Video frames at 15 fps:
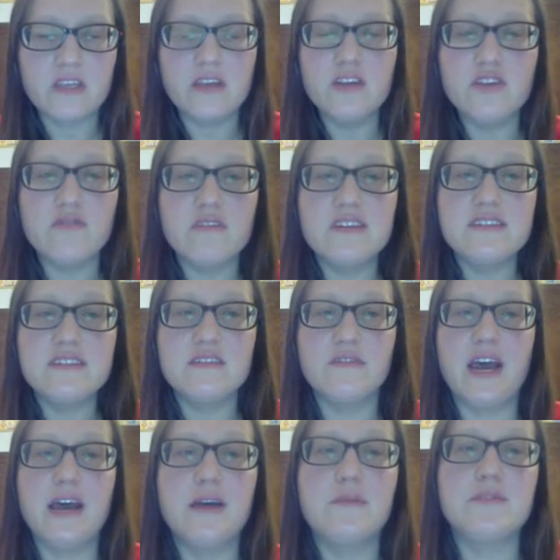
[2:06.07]
in your list of
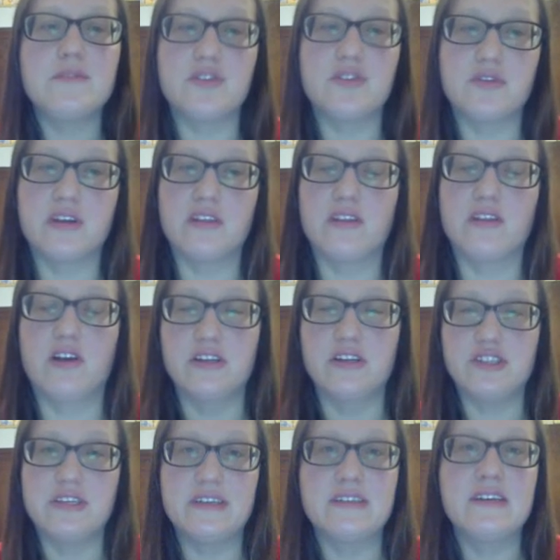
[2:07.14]
apps. You can
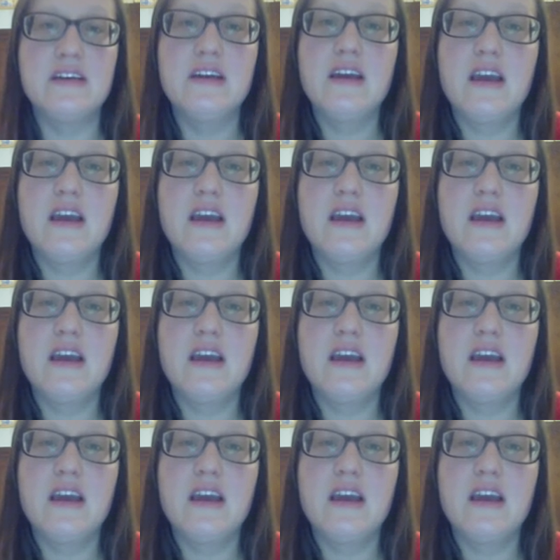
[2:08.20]
launch it